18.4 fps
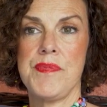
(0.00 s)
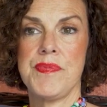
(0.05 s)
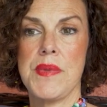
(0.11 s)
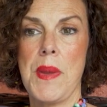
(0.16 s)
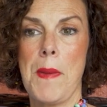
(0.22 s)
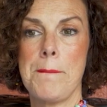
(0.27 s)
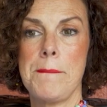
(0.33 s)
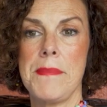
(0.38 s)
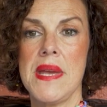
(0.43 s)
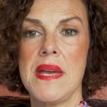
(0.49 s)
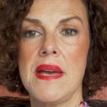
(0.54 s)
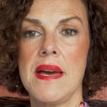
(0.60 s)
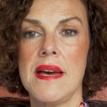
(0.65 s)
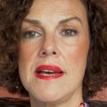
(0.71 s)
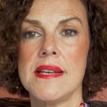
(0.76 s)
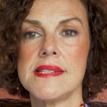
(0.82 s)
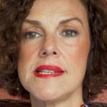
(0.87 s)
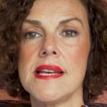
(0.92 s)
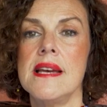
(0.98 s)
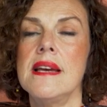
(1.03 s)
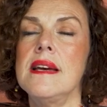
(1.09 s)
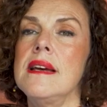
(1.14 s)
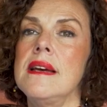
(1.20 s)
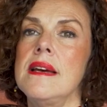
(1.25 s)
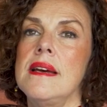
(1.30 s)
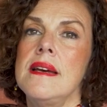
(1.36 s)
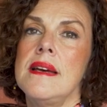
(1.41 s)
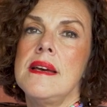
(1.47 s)
because
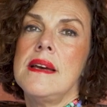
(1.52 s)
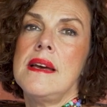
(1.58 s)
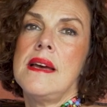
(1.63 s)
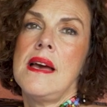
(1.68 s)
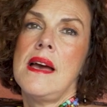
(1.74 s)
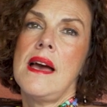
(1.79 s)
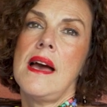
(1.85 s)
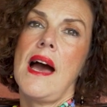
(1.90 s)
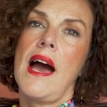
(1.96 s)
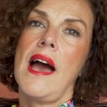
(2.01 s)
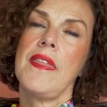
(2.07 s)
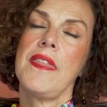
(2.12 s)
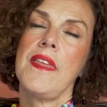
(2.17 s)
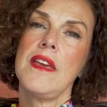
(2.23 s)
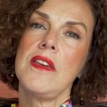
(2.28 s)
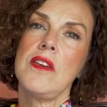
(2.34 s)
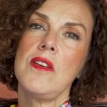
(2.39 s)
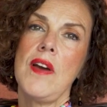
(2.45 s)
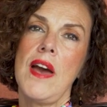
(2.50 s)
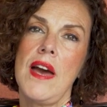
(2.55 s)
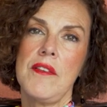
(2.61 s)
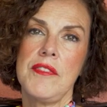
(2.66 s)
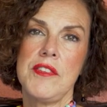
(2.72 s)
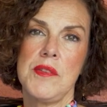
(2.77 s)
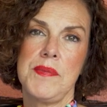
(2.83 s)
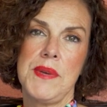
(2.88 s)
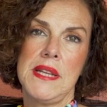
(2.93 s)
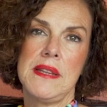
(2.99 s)
I think you have to
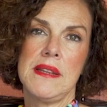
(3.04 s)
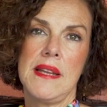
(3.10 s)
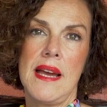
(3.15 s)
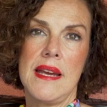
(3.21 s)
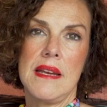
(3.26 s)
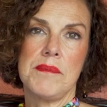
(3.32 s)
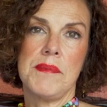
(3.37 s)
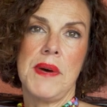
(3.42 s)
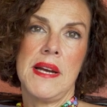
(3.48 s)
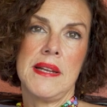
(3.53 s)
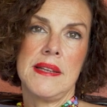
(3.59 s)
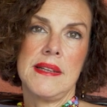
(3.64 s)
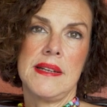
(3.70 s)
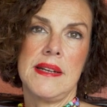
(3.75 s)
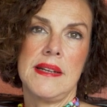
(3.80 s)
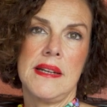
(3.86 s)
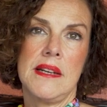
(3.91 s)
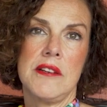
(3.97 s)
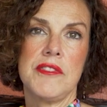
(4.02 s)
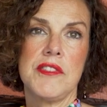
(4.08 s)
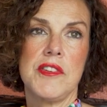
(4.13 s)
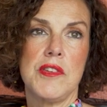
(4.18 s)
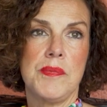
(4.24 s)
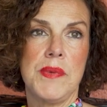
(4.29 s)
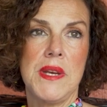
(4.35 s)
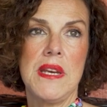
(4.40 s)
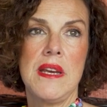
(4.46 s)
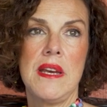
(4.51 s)
be like-minded enough to be
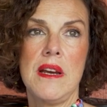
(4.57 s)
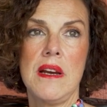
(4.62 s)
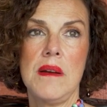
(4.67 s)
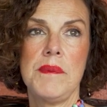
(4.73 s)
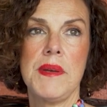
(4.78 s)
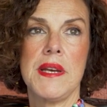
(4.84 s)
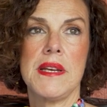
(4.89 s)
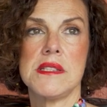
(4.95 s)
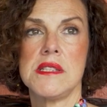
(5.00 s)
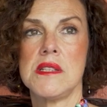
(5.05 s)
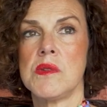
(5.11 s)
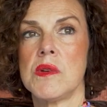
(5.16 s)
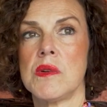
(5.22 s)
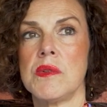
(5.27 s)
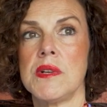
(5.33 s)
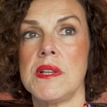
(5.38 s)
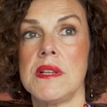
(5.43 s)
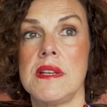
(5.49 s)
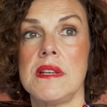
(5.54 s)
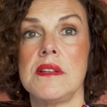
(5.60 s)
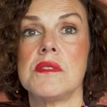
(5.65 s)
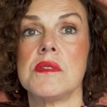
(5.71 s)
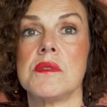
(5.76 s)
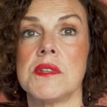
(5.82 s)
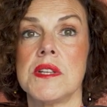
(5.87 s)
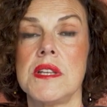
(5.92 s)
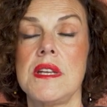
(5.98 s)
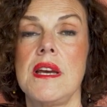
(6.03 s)
here, because you were willing to
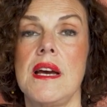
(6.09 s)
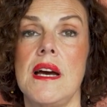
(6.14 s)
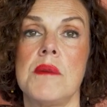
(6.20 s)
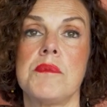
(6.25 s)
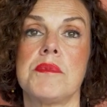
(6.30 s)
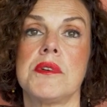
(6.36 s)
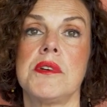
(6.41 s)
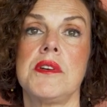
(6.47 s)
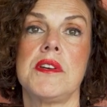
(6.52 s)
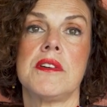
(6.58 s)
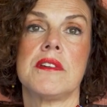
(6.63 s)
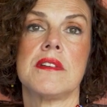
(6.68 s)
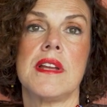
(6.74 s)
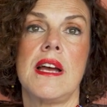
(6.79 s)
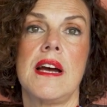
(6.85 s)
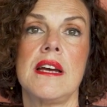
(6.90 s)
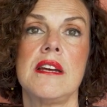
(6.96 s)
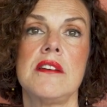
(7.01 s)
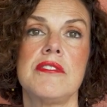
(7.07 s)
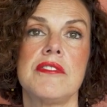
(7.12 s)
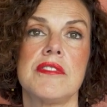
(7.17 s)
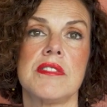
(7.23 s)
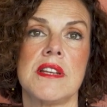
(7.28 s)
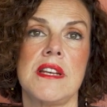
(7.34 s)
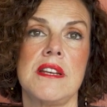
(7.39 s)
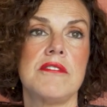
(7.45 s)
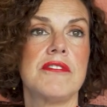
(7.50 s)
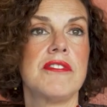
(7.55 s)
really uproot your life, leave
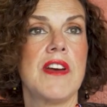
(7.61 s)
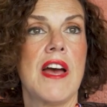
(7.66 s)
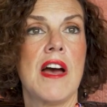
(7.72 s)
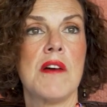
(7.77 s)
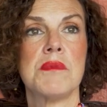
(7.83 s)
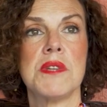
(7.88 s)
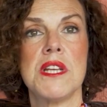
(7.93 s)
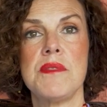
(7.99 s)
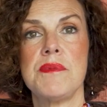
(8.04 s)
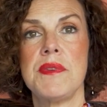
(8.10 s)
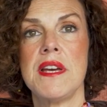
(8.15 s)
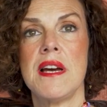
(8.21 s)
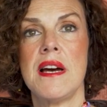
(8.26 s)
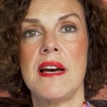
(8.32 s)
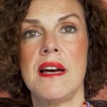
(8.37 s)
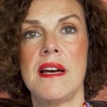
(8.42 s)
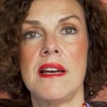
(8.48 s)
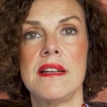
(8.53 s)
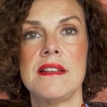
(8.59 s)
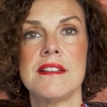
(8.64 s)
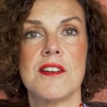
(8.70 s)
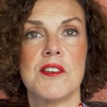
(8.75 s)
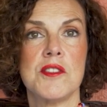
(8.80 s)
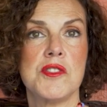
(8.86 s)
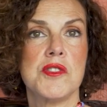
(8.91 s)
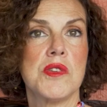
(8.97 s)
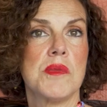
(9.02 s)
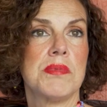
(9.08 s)
family behind, go to a
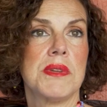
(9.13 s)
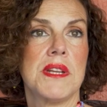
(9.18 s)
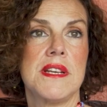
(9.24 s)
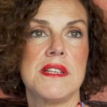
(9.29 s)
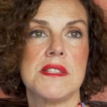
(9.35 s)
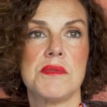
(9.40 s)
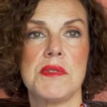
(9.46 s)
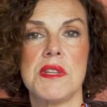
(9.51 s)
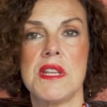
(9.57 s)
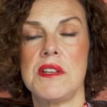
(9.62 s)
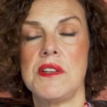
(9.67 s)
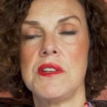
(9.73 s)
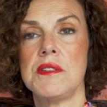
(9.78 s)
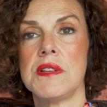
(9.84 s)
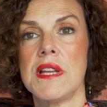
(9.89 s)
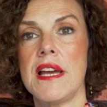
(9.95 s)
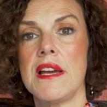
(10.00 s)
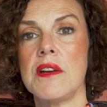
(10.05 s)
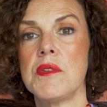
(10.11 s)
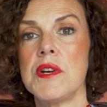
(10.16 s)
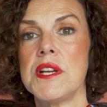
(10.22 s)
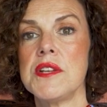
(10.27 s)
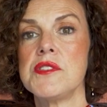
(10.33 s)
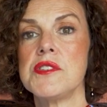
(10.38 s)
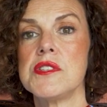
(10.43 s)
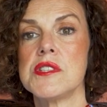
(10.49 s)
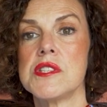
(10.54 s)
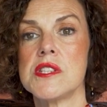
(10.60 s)
place with a new language.
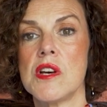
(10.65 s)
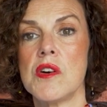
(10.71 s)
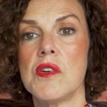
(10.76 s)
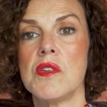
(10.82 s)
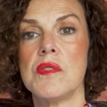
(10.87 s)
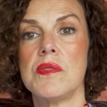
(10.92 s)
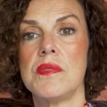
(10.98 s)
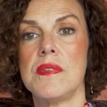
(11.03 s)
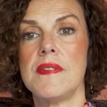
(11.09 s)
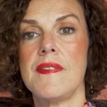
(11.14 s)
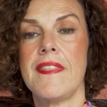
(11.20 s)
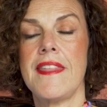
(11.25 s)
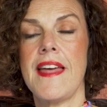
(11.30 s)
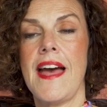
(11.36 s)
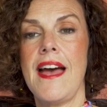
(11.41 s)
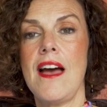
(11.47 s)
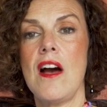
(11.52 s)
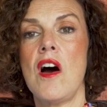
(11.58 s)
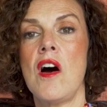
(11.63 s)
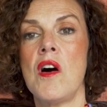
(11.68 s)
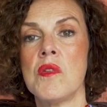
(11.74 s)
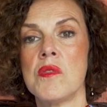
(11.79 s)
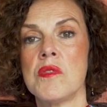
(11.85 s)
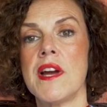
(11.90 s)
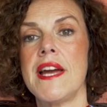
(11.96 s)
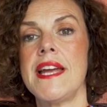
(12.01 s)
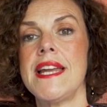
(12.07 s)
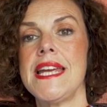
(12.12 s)
So that
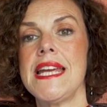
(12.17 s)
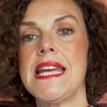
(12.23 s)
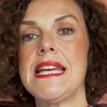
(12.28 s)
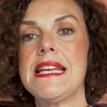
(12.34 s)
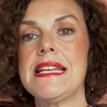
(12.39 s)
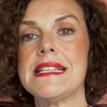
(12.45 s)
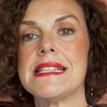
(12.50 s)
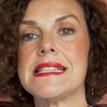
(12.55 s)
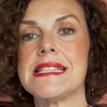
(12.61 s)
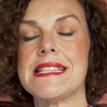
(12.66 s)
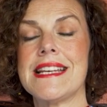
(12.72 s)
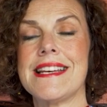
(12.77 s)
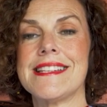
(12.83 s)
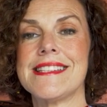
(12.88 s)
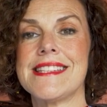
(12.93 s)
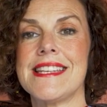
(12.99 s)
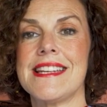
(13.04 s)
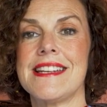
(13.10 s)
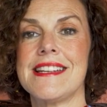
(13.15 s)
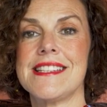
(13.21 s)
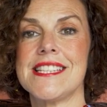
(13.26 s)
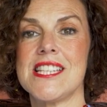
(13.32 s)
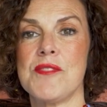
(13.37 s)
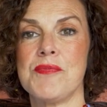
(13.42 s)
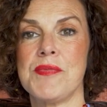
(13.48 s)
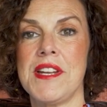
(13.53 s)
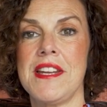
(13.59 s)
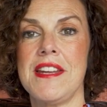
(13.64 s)
already says that it's
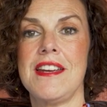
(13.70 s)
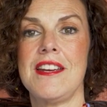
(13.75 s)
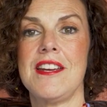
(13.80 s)
somebody